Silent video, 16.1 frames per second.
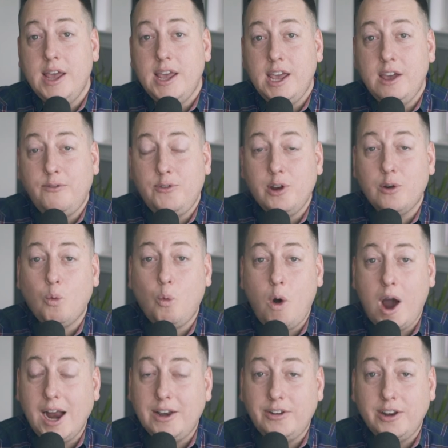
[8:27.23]
If you're
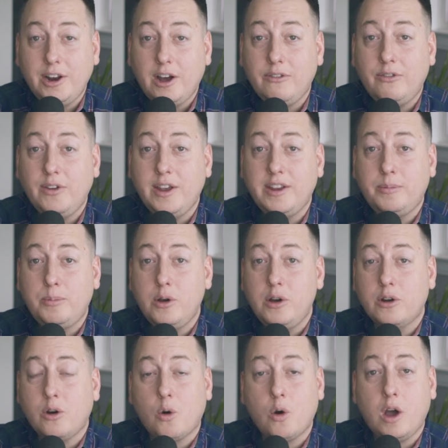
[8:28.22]
watching on
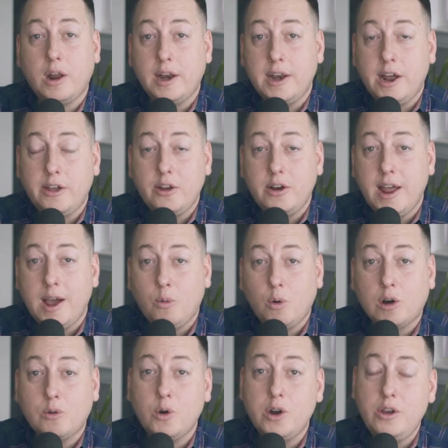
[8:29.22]
Facebook or on another
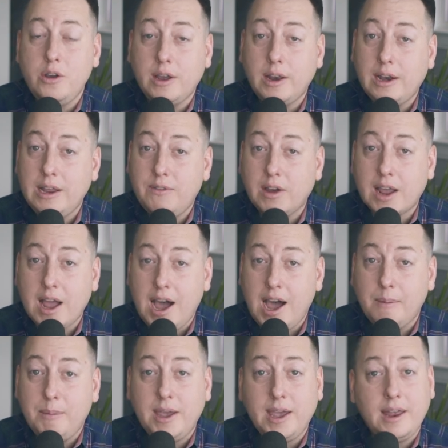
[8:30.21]
network where you can leave a
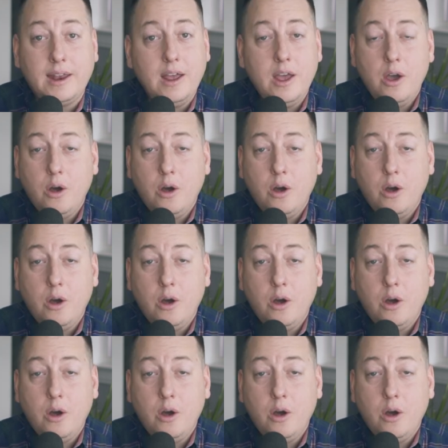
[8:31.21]
comment